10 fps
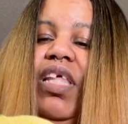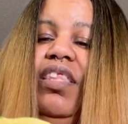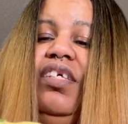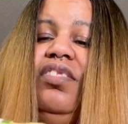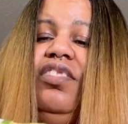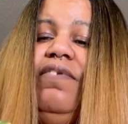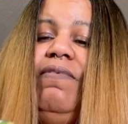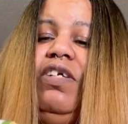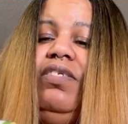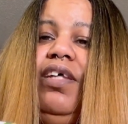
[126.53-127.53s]
This is the
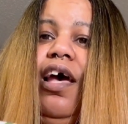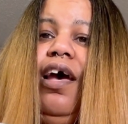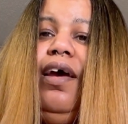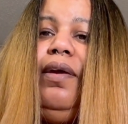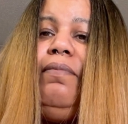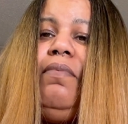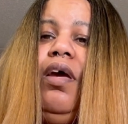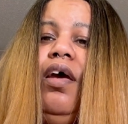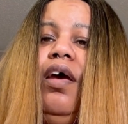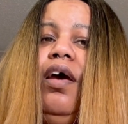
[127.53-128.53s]
first time
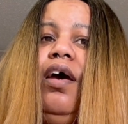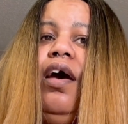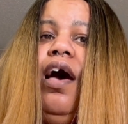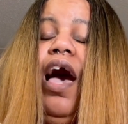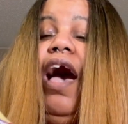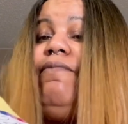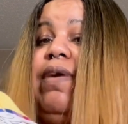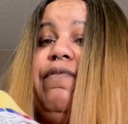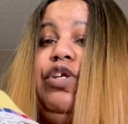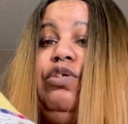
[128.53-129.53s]
I've
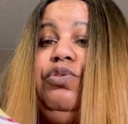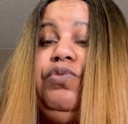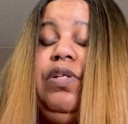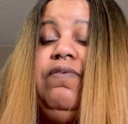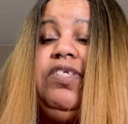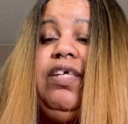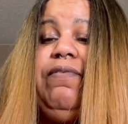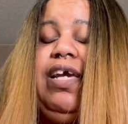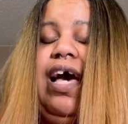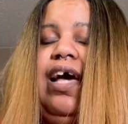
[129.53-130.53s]
ever used
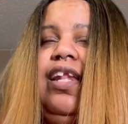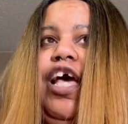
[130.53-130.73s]
24/7 cotton.